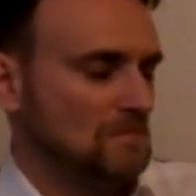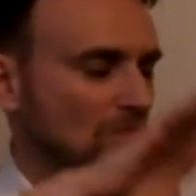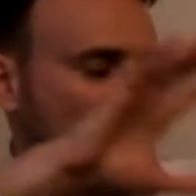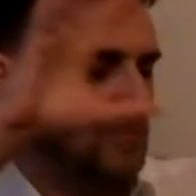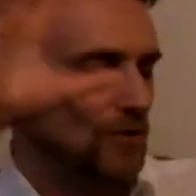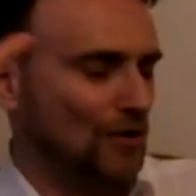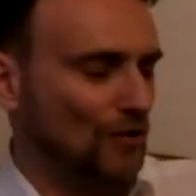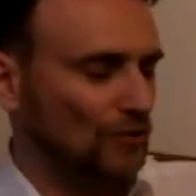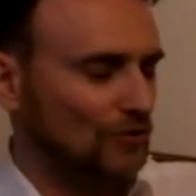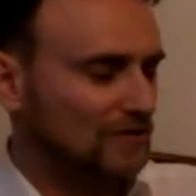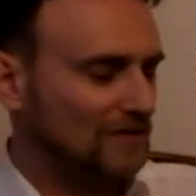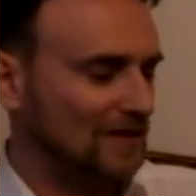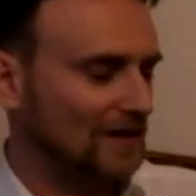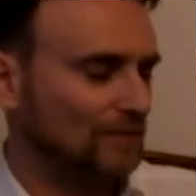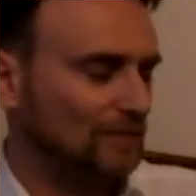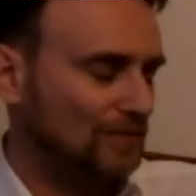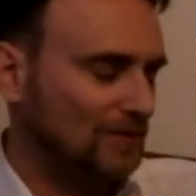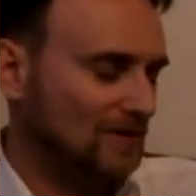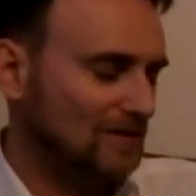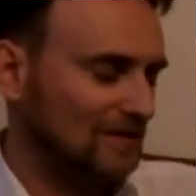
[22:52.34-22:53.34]
blows
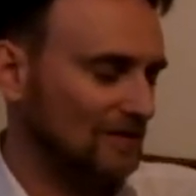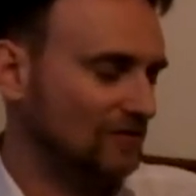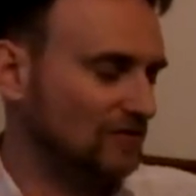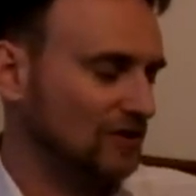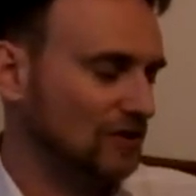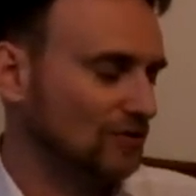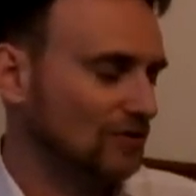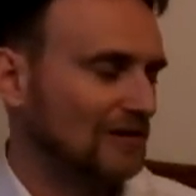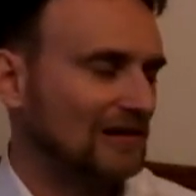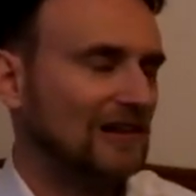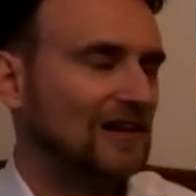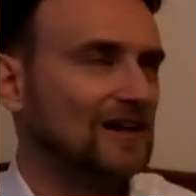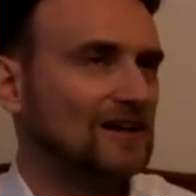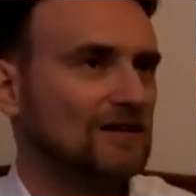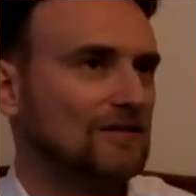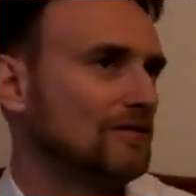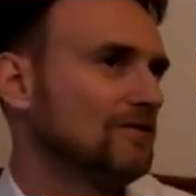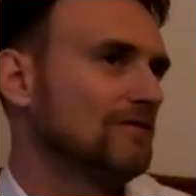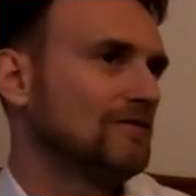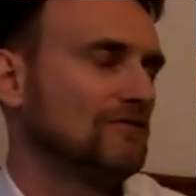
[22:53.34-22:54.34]
up and the video is like
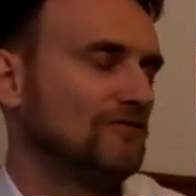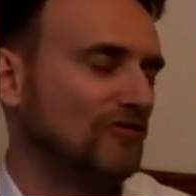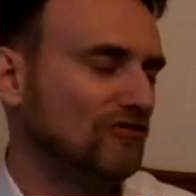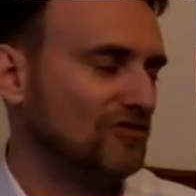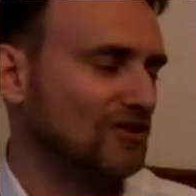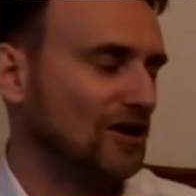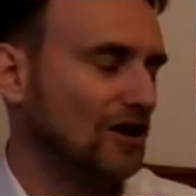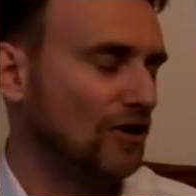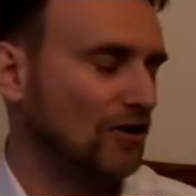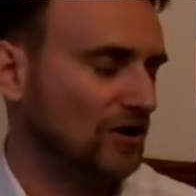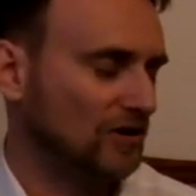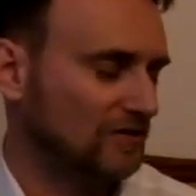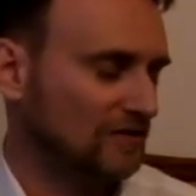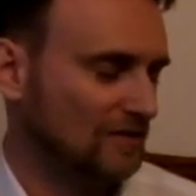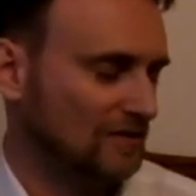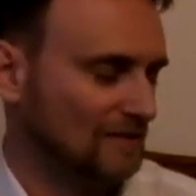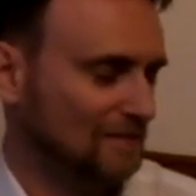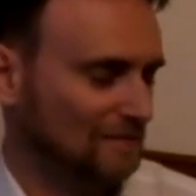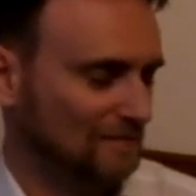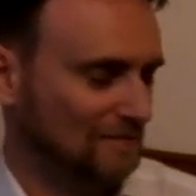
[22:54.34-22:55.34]
fifty hours.
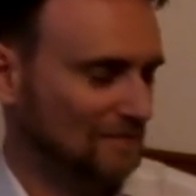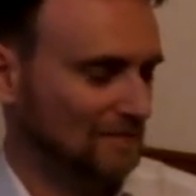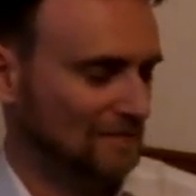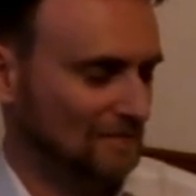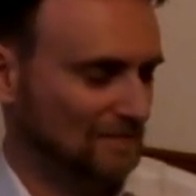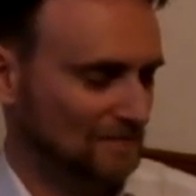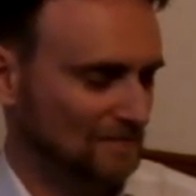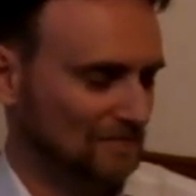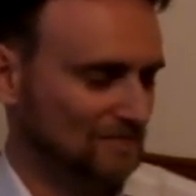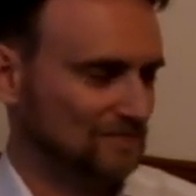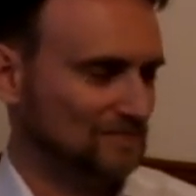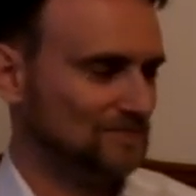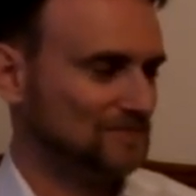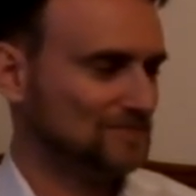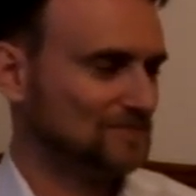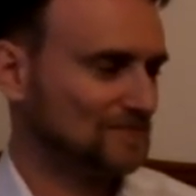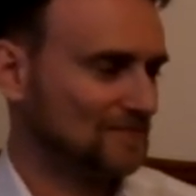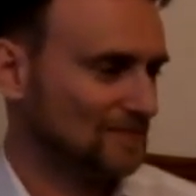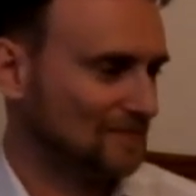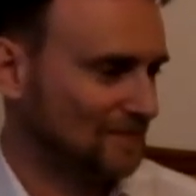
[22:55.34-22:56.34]
I know, I have
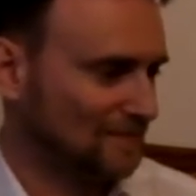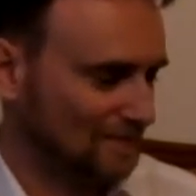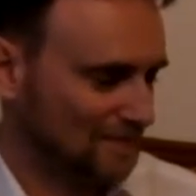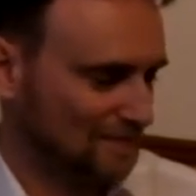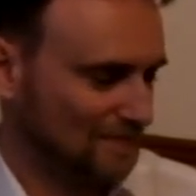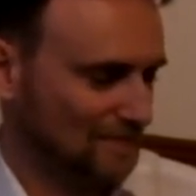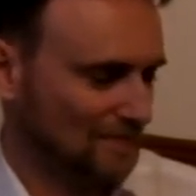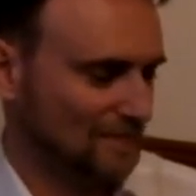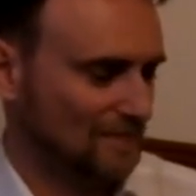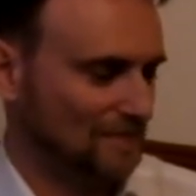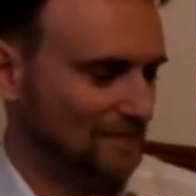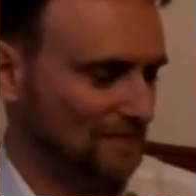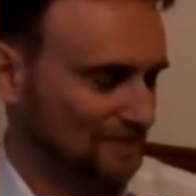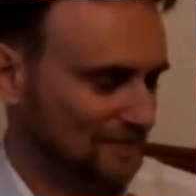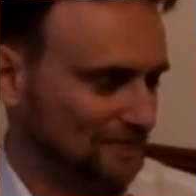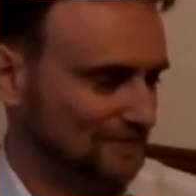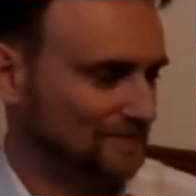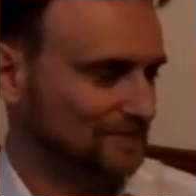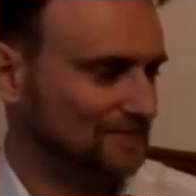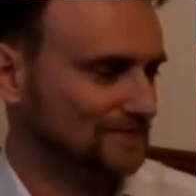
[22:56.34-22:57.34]
the same problem.
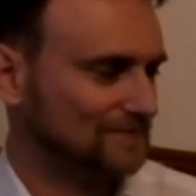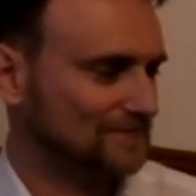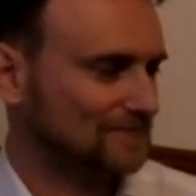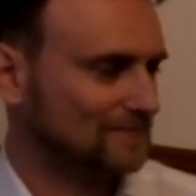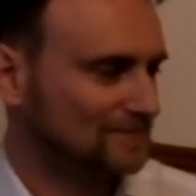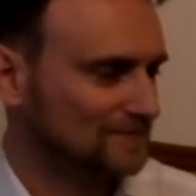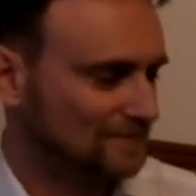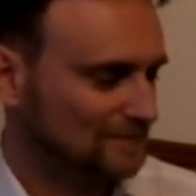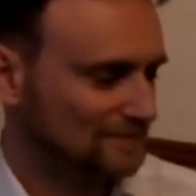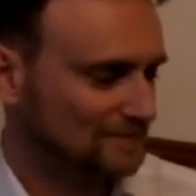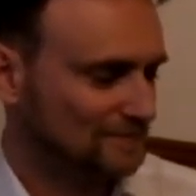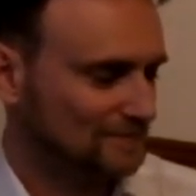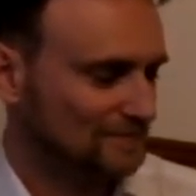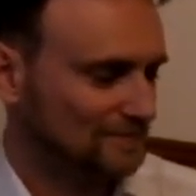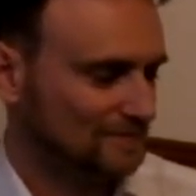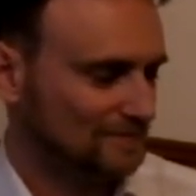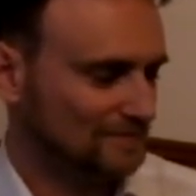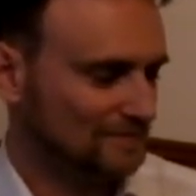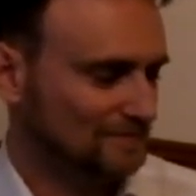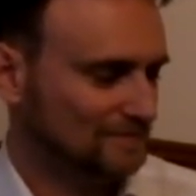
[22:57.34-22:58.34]
I'm trying
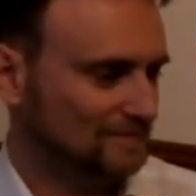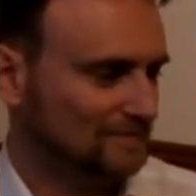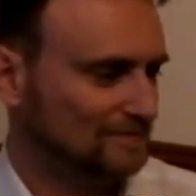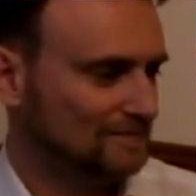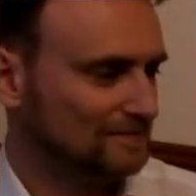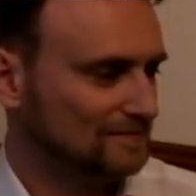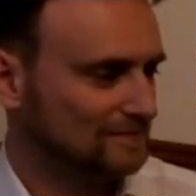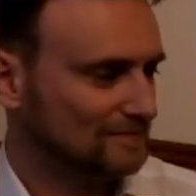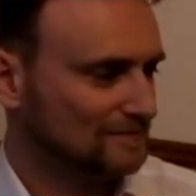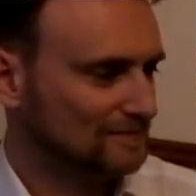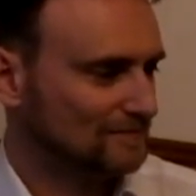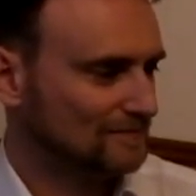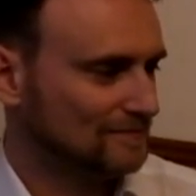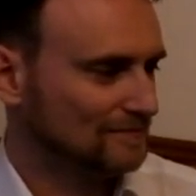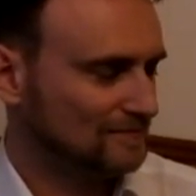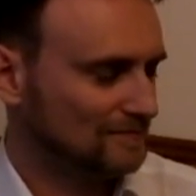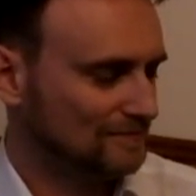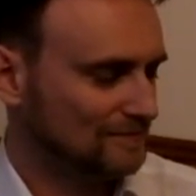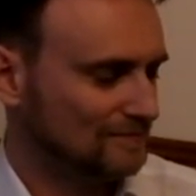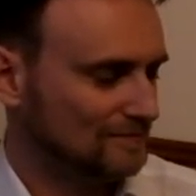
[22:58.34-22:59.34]
to have the
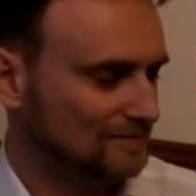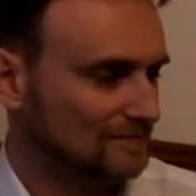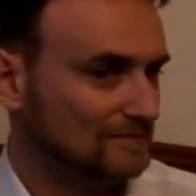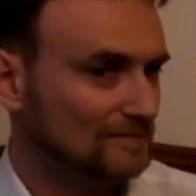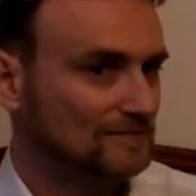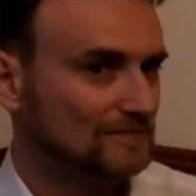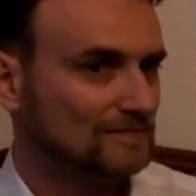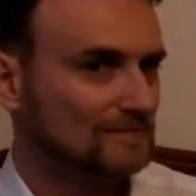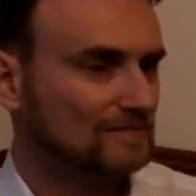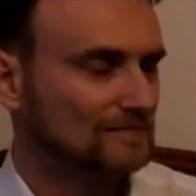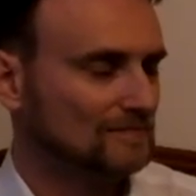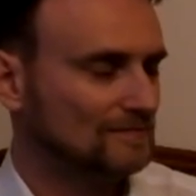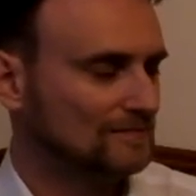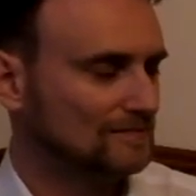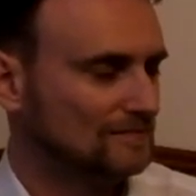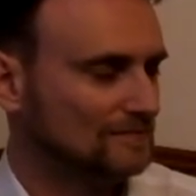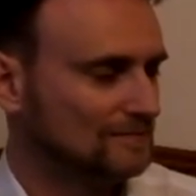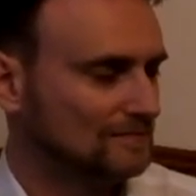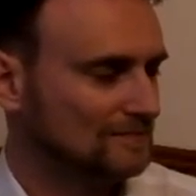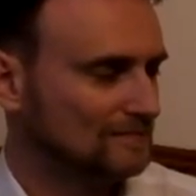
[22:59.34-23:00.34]
videos not go
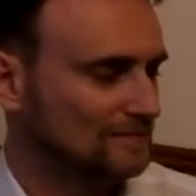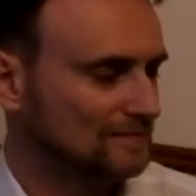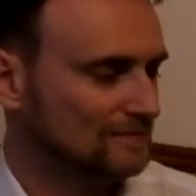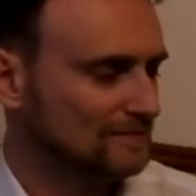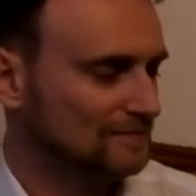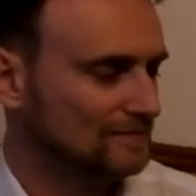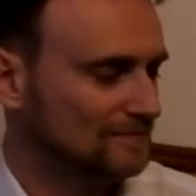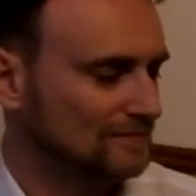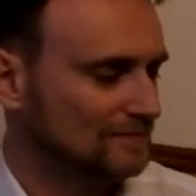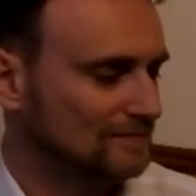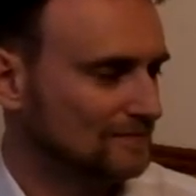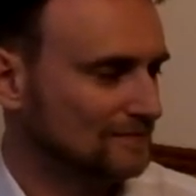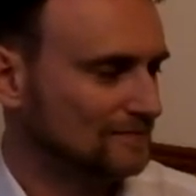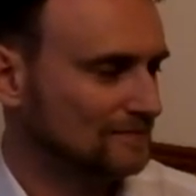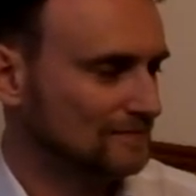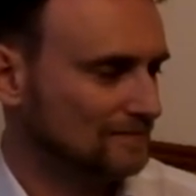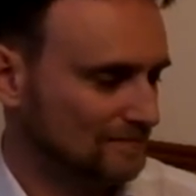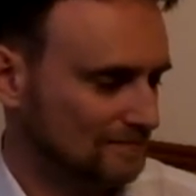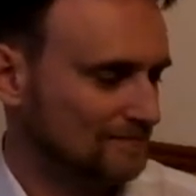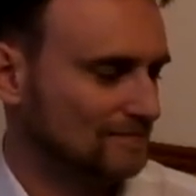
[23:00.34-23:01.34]
over ten
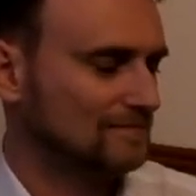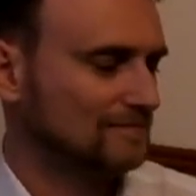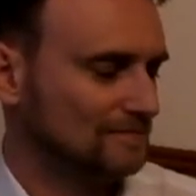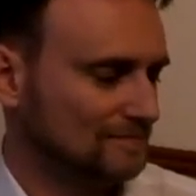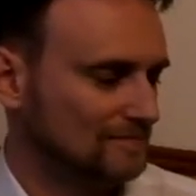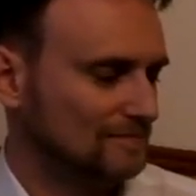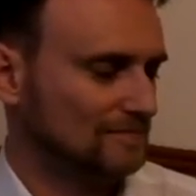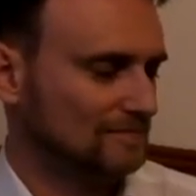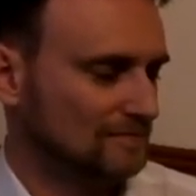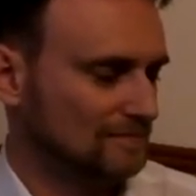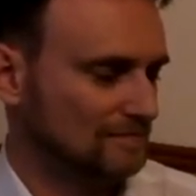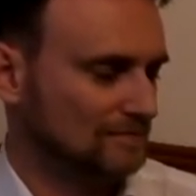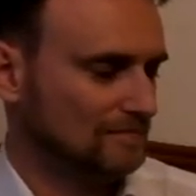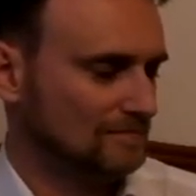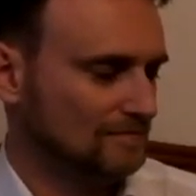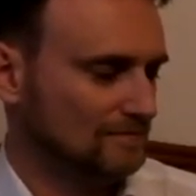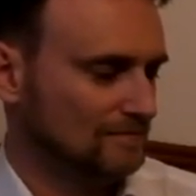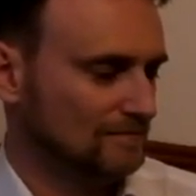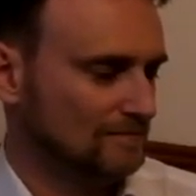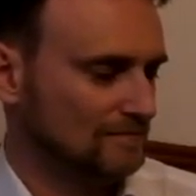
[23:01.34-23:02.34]
minutes.
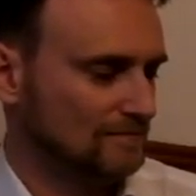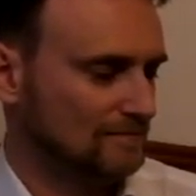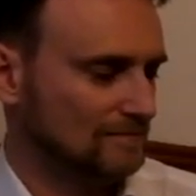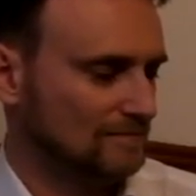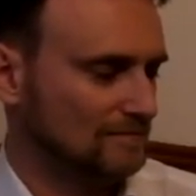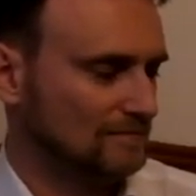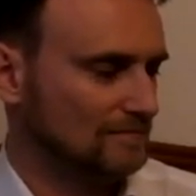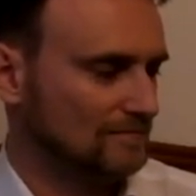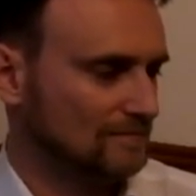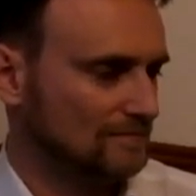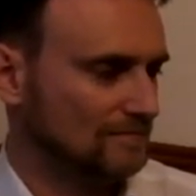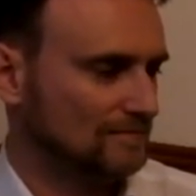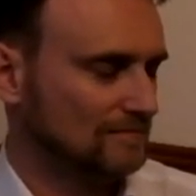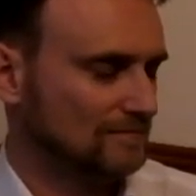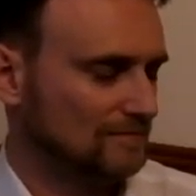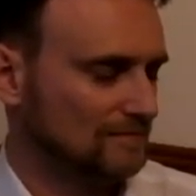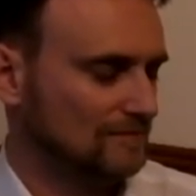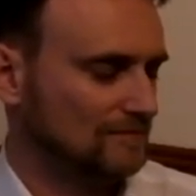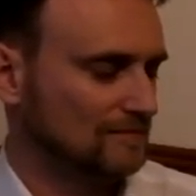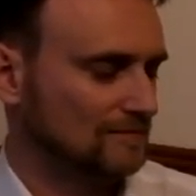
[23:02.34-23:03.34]
Sometimes they,
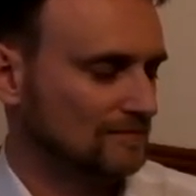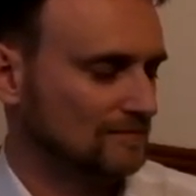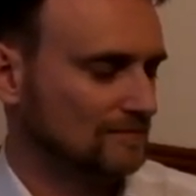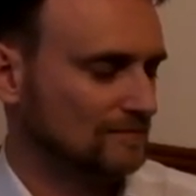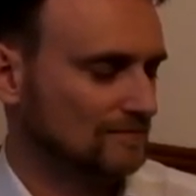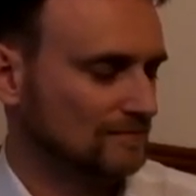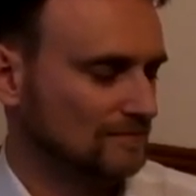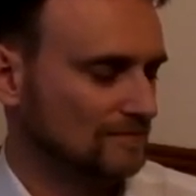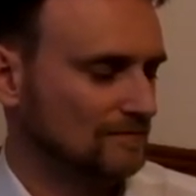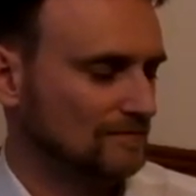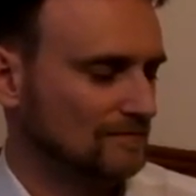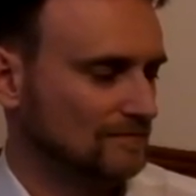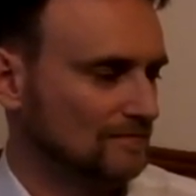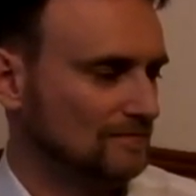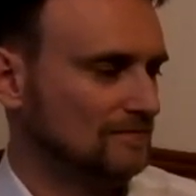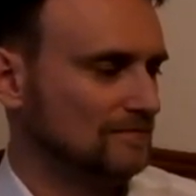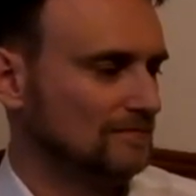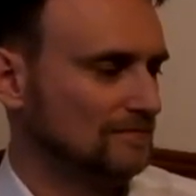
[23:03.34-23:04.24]
they, they will go over,